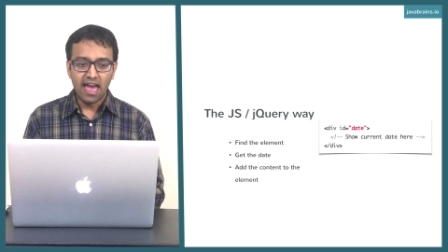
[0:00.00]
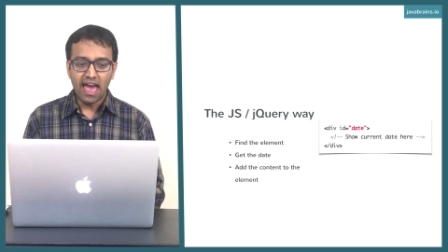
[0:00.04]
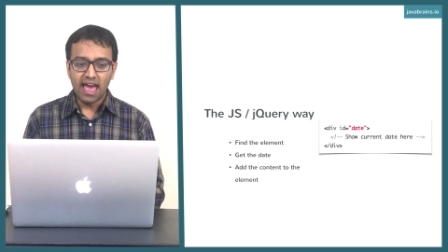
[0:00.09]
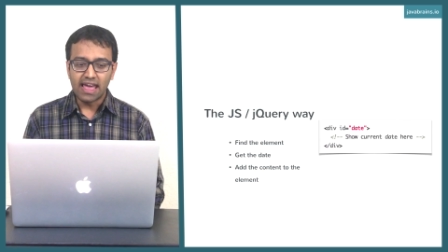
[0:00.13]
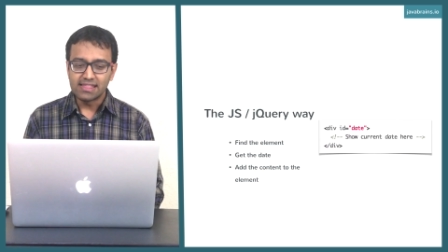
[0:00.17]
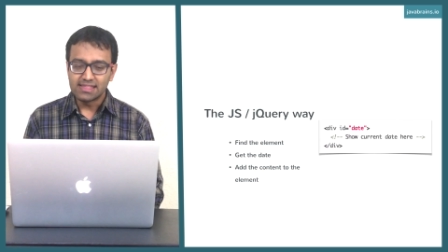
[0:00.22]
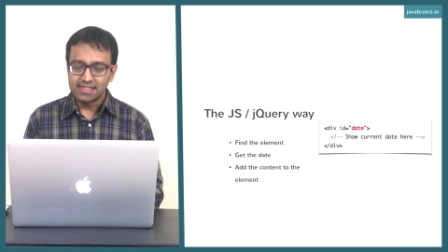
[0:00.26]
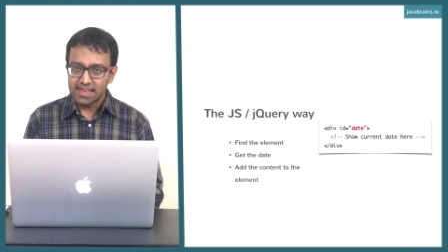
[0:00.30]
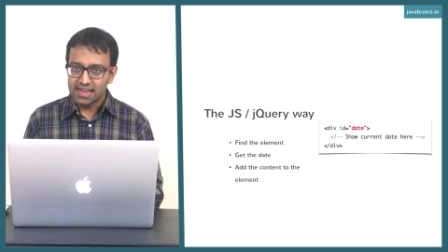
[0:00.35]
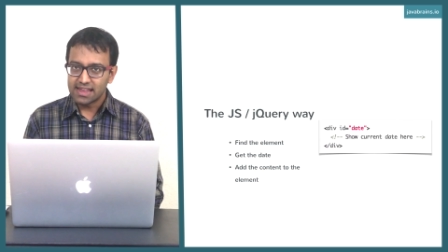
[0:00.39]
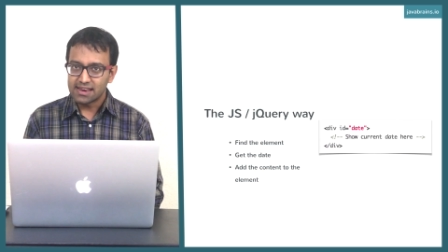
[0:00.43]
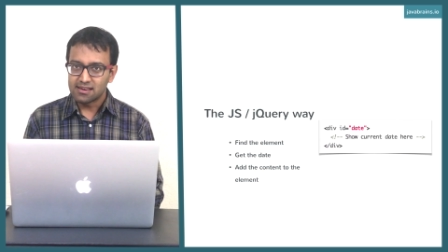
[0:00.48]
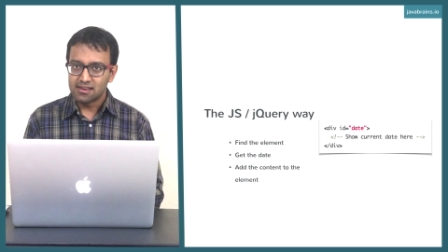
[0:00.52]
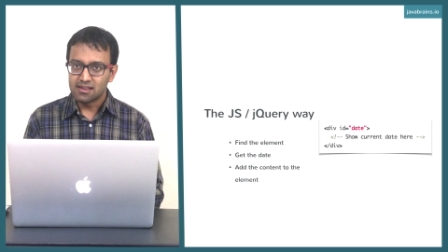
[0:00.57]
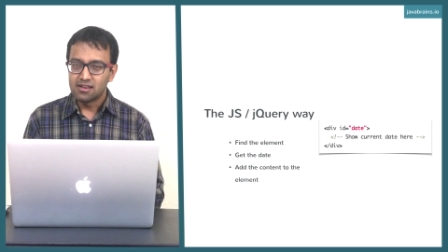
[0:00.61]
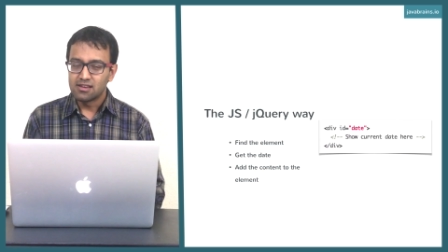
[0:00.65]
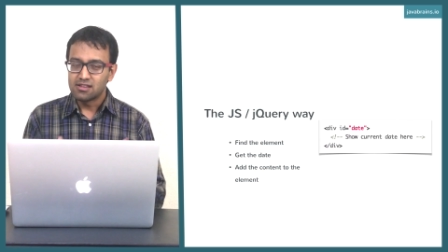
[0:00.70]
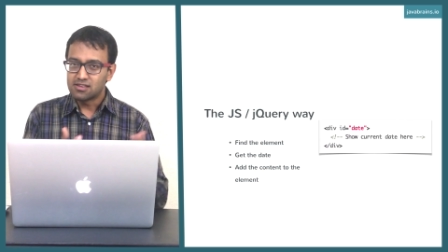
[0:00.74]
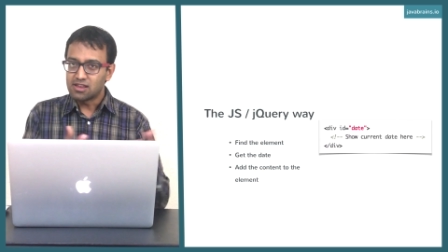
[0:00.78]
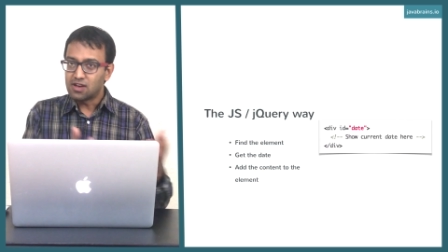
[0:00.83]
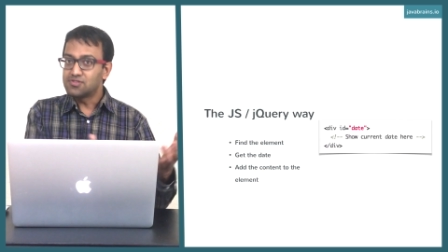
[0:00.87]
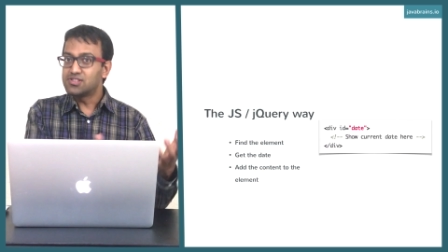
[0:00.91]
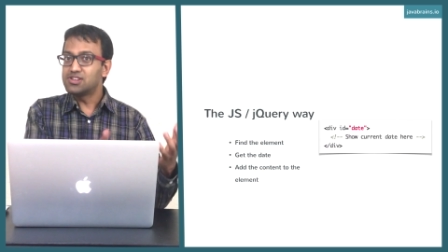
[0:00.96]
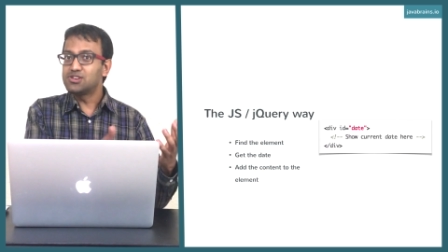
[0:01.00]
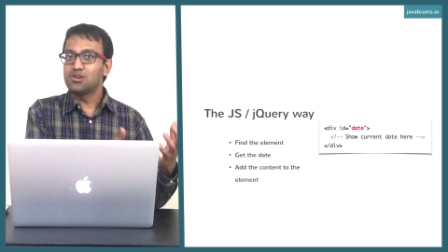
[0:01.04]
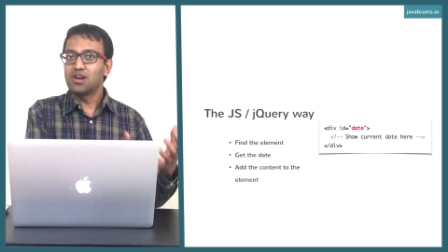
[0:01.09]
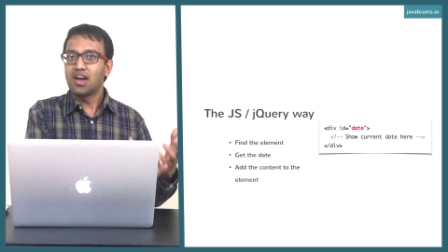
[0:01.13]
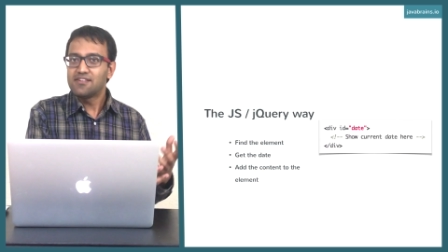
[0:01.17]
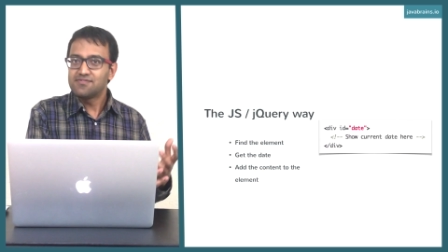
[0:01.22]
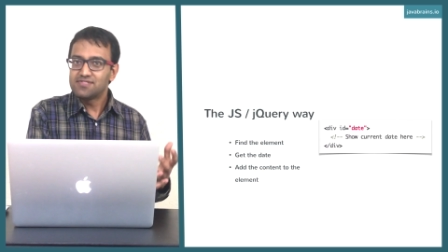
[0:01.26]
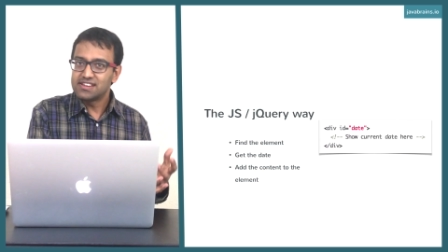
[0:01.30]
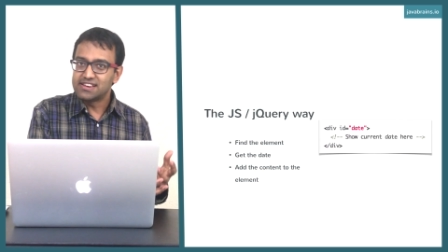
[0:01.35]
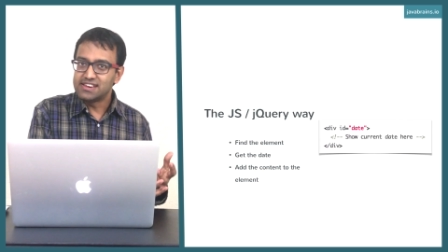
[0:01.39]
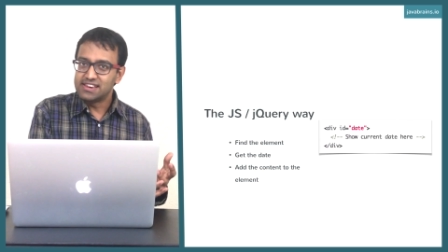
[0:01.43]
and then now that you
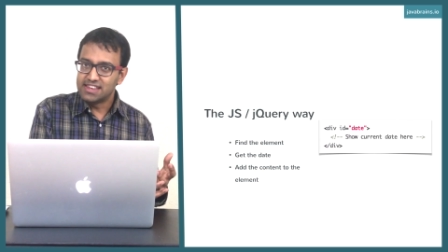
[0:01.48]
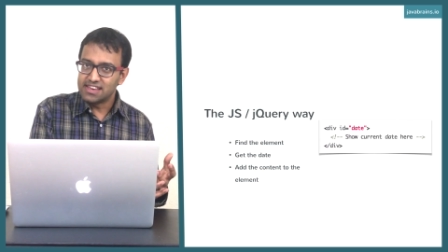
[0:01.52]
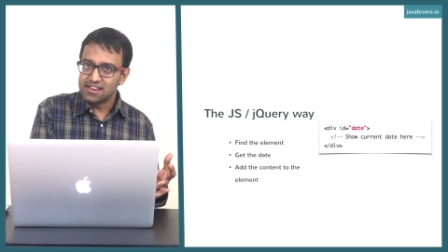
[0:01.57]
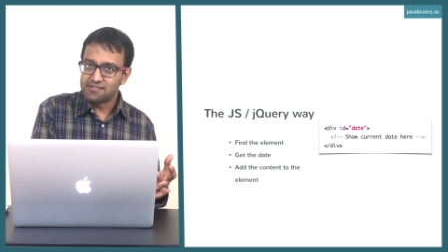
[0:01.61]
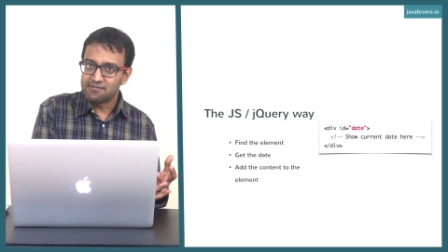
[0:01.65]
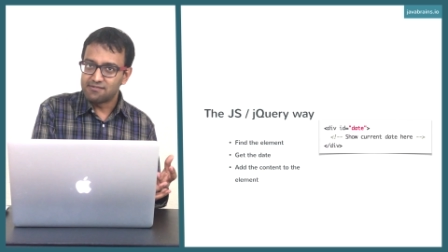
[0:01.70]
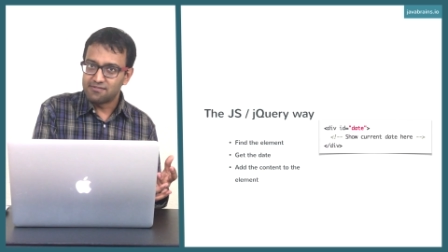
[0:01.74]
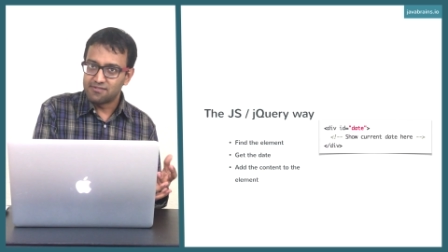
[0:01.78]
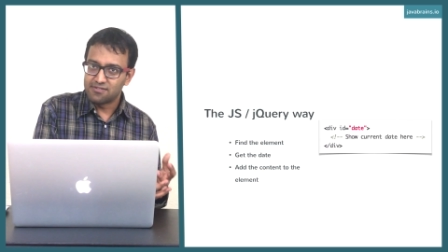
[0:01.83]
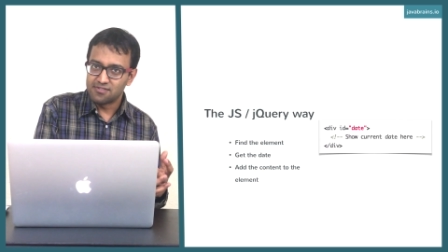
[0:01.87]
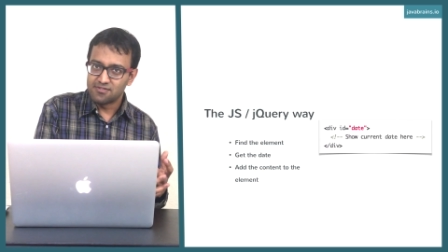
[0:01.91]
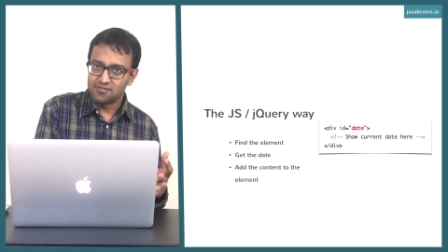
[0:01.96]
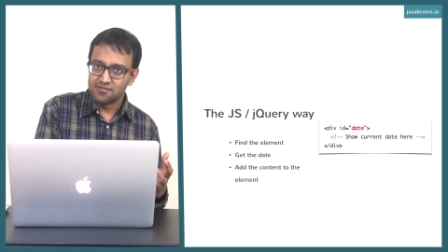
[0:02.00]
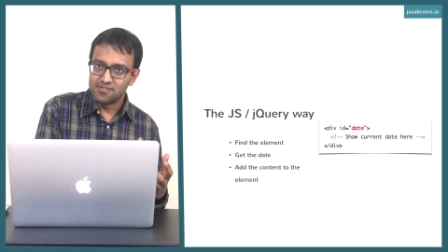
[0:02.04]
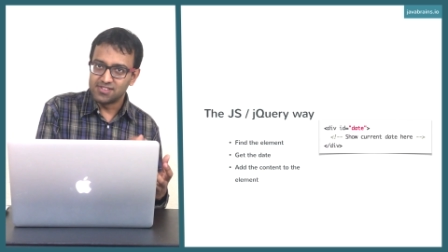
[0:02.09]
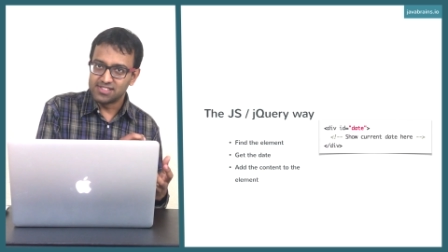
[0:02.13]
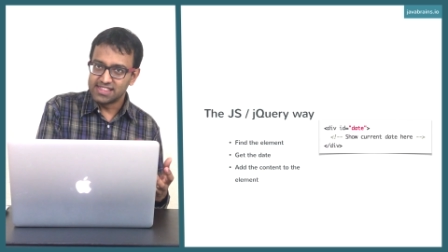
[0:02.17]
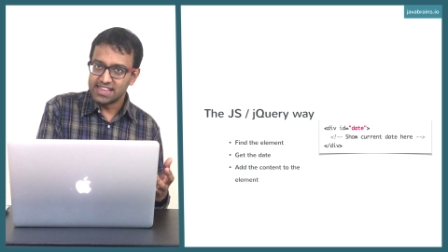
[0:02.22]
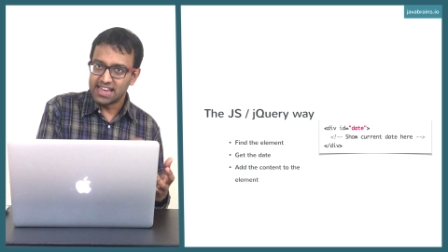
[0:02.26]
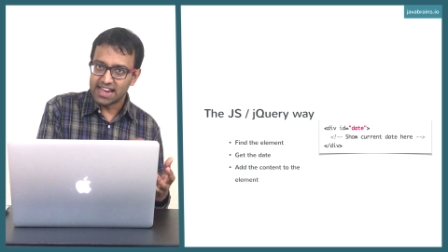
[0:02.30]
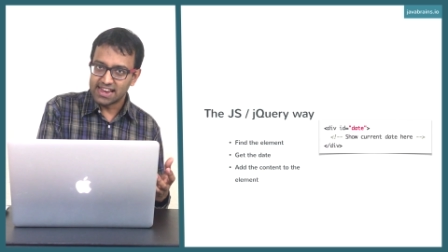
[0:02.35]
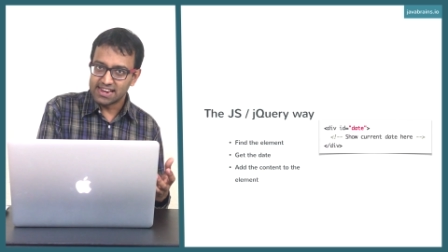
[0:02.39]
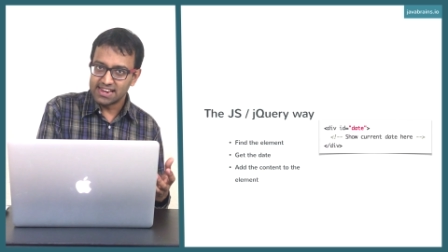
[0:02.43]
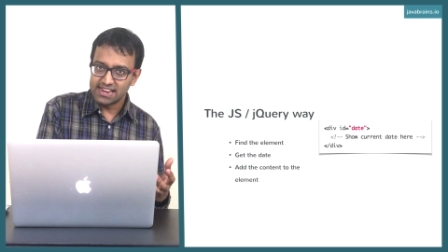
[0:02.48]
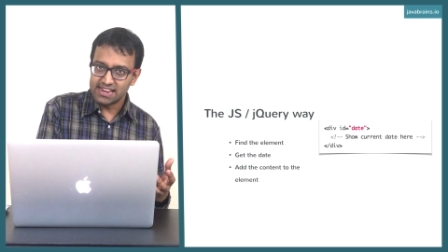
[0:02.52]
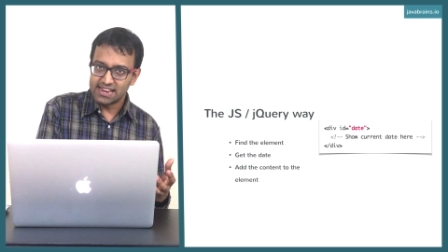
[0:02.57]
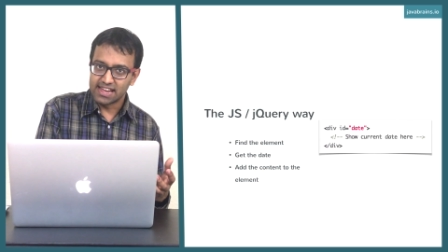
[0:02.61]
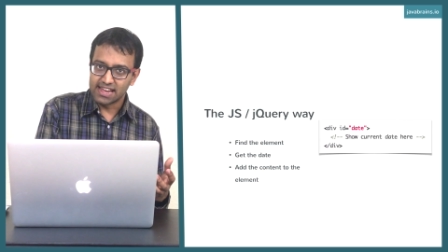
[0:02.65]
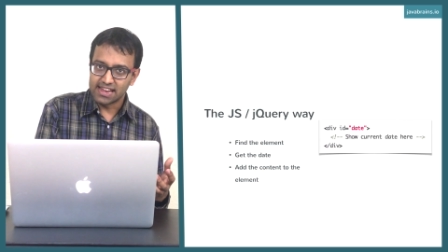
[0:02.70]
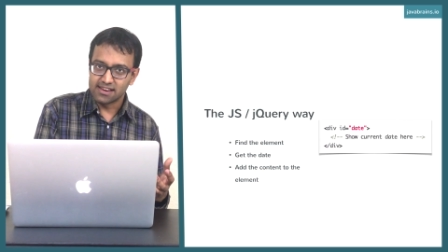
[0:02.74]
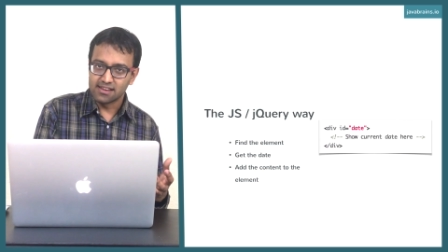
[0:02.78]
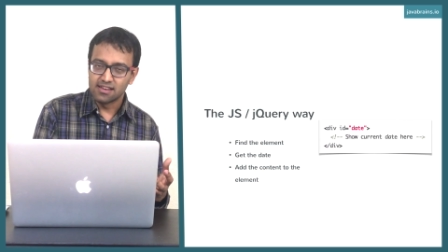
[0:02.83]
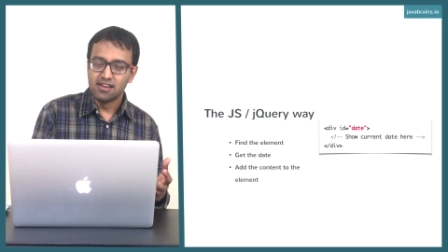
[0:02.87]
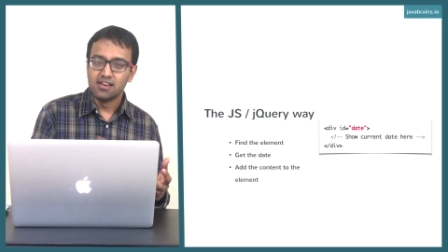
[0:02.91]
have the div with the ID
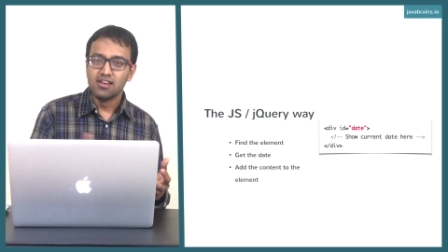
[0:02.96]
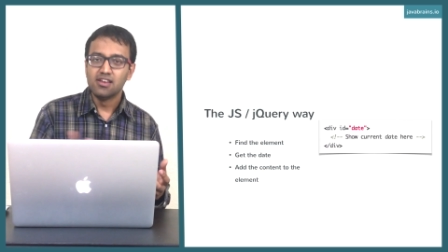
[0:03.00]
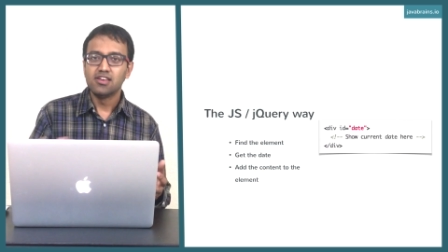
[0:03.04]
date,